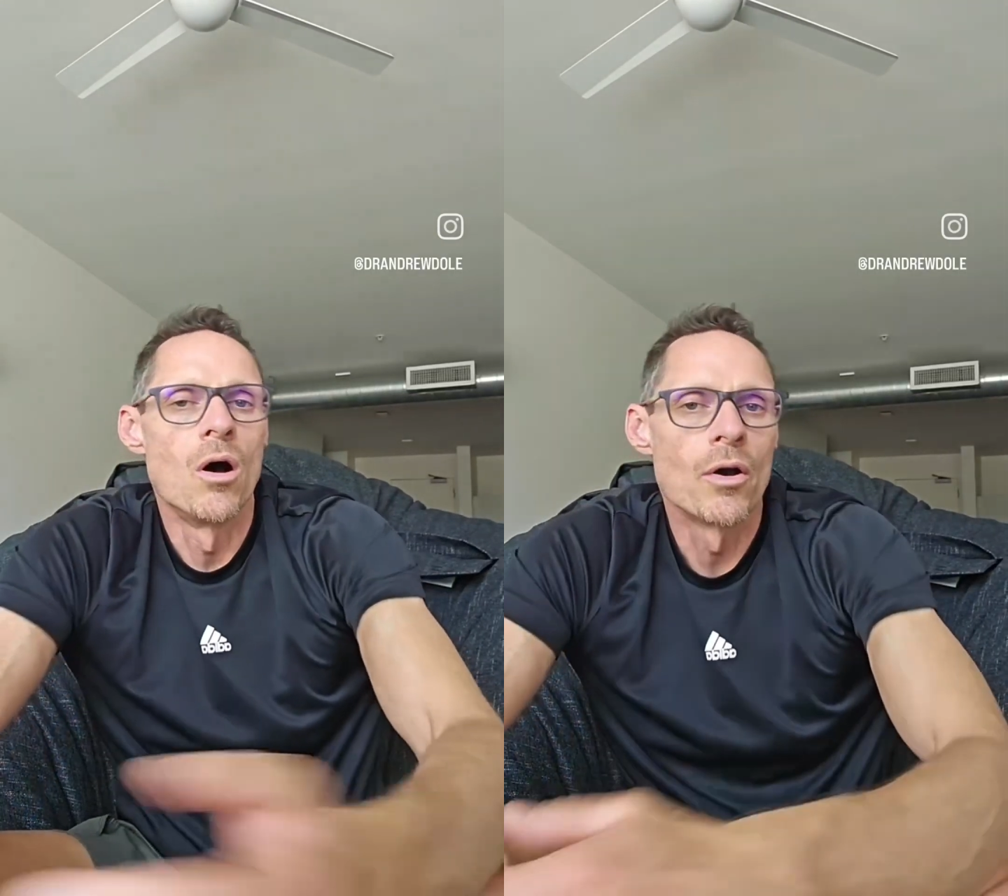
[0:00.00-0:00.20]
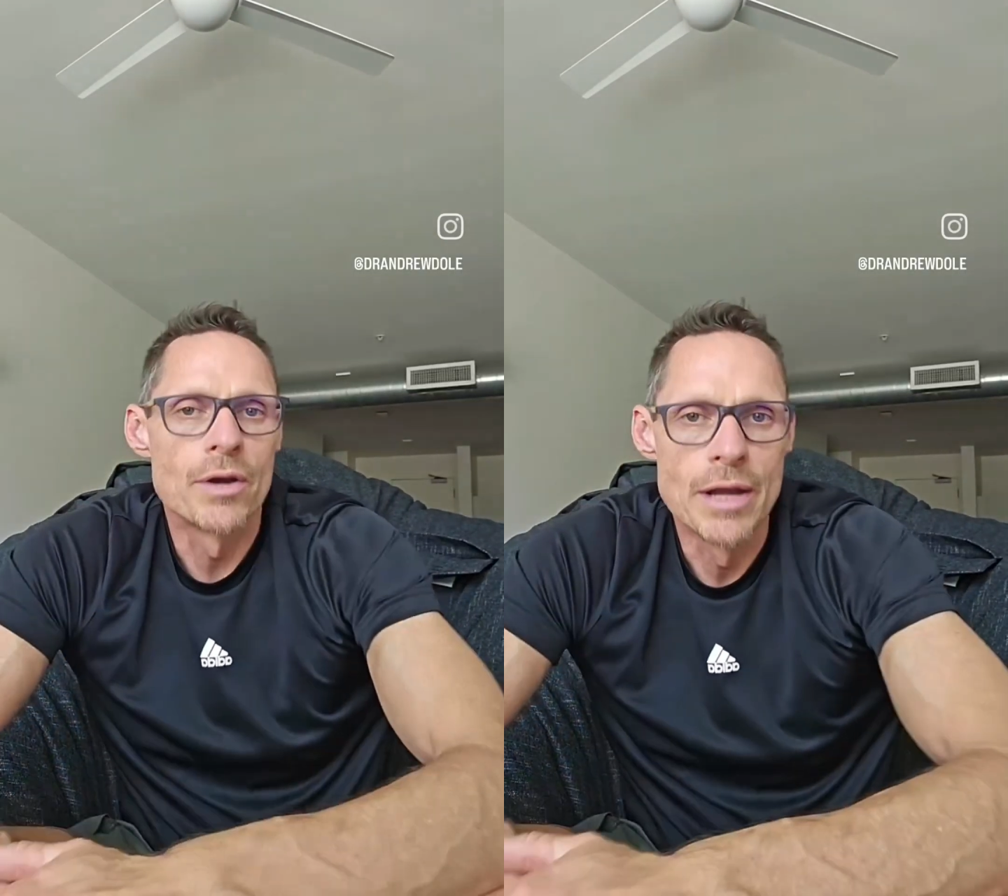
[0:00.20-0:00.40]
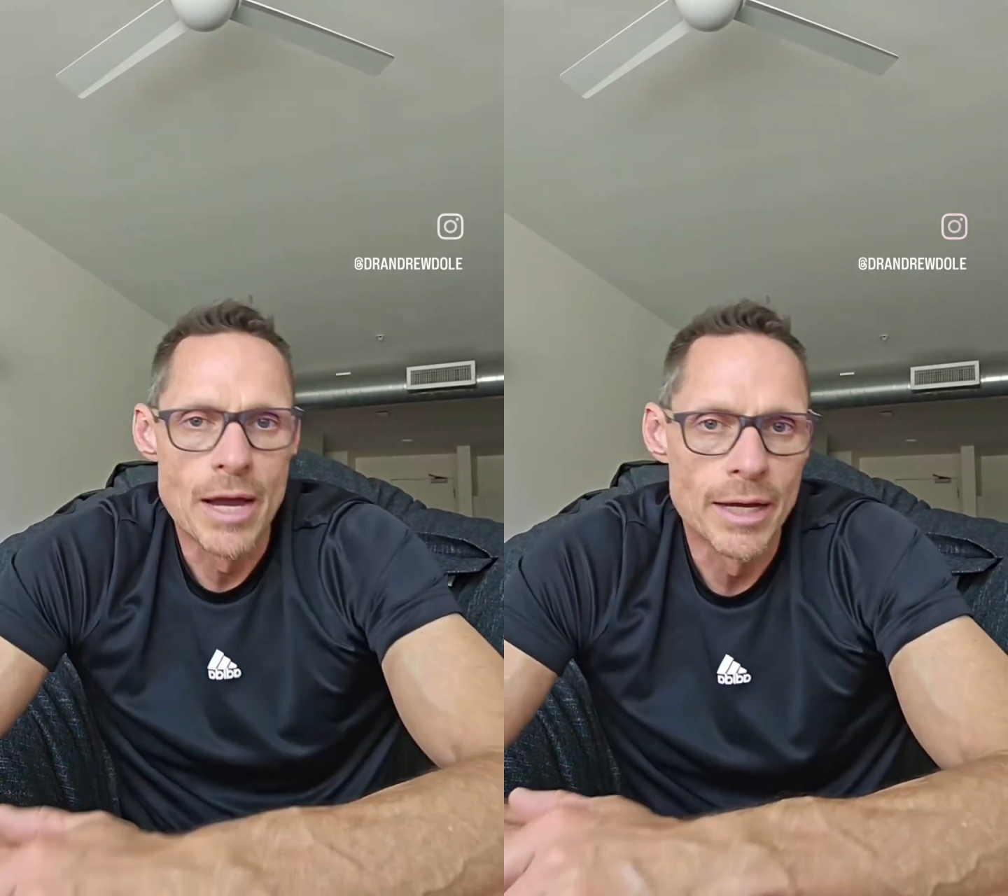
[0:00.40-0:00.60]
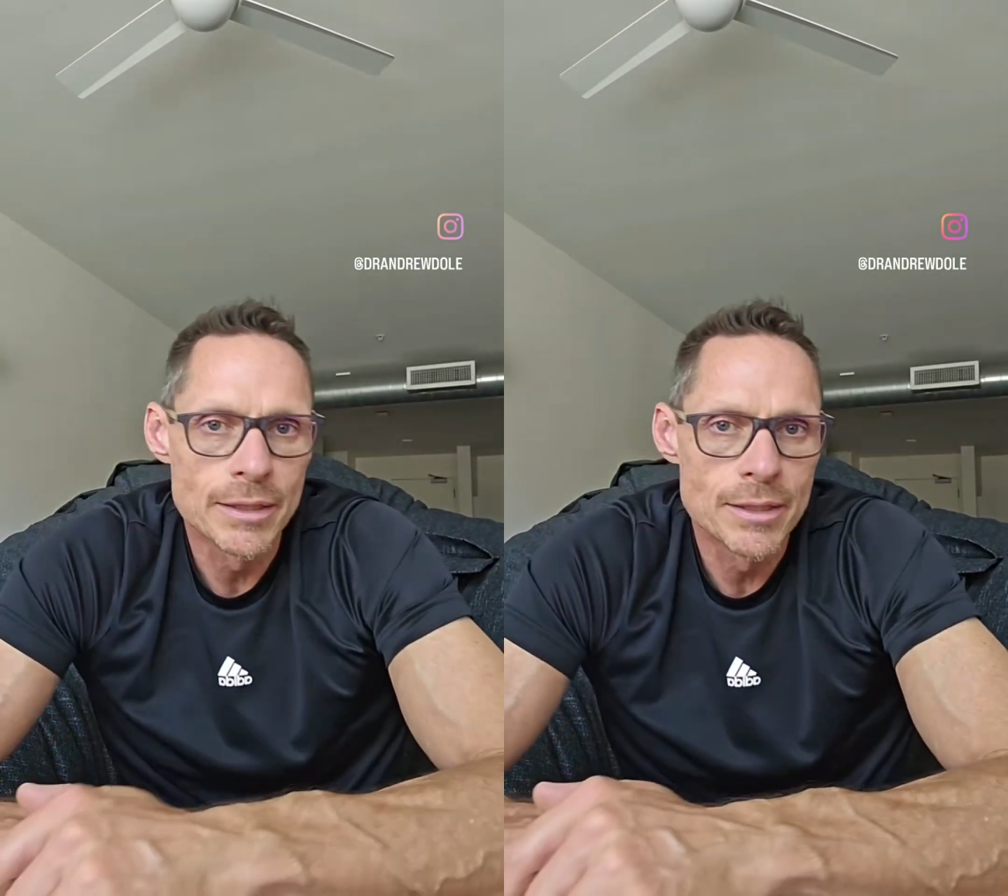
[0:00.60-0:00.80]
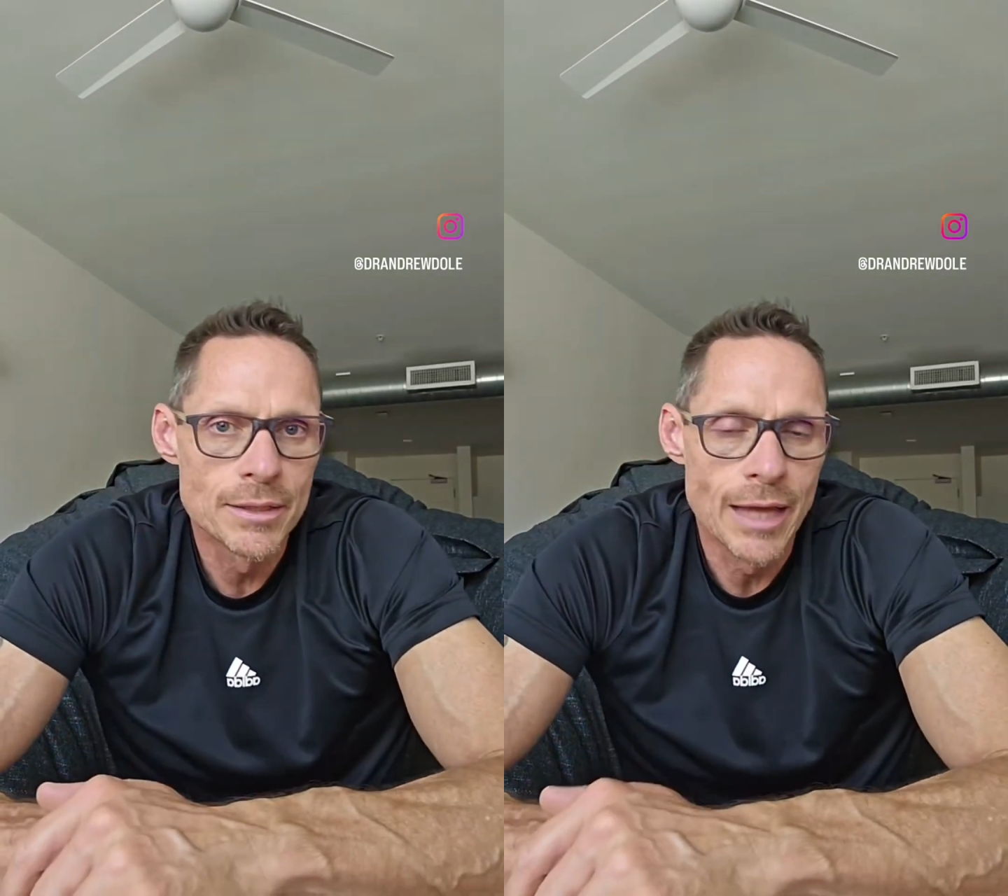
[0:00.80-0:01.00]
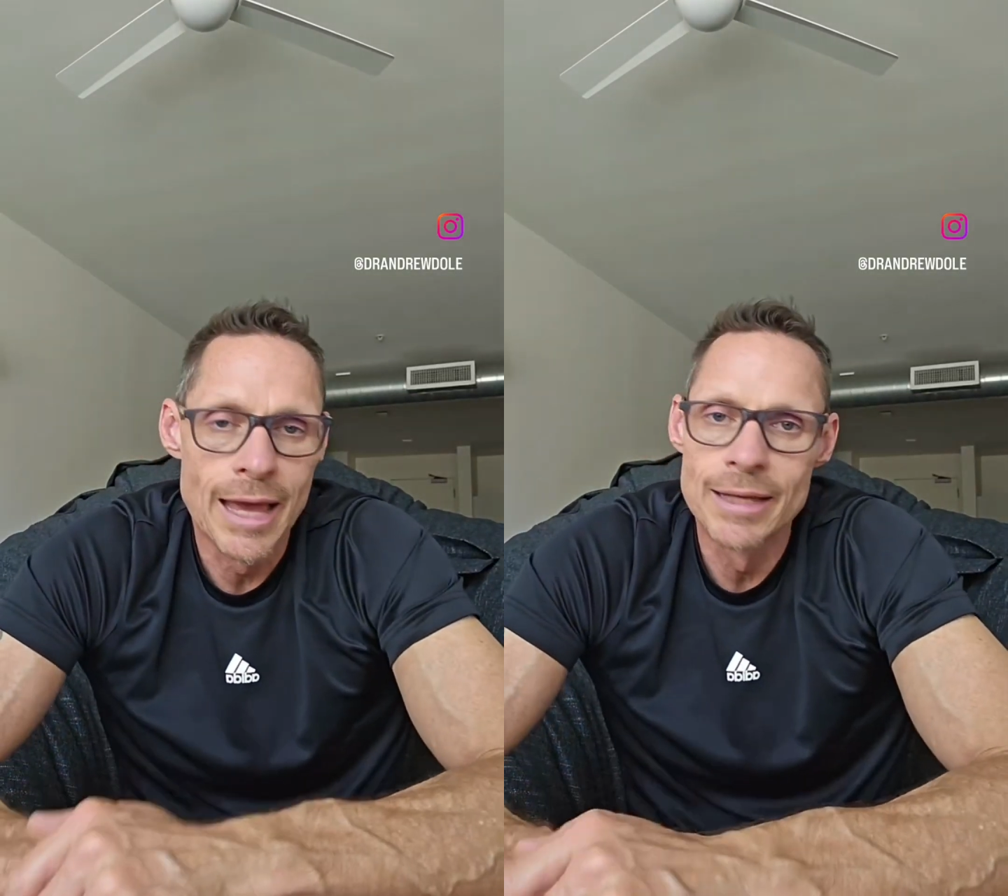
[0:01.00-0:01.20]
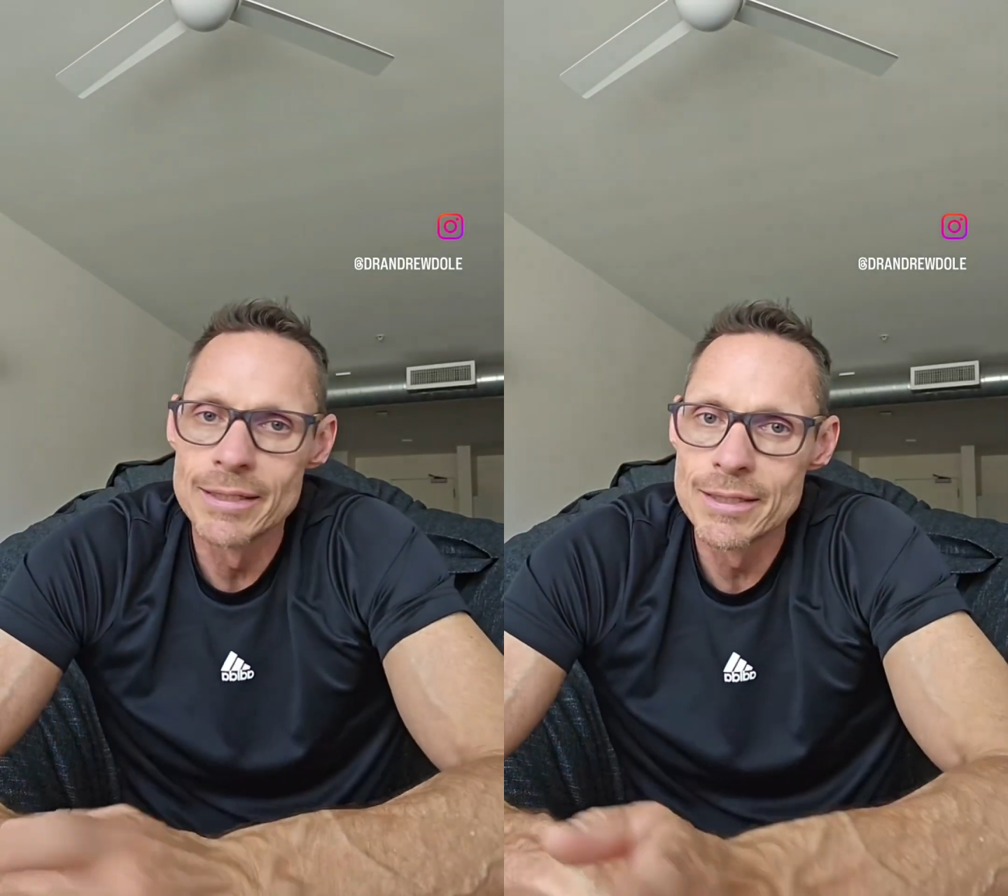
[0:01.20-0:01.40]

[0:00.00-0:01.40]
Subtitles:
are nuts and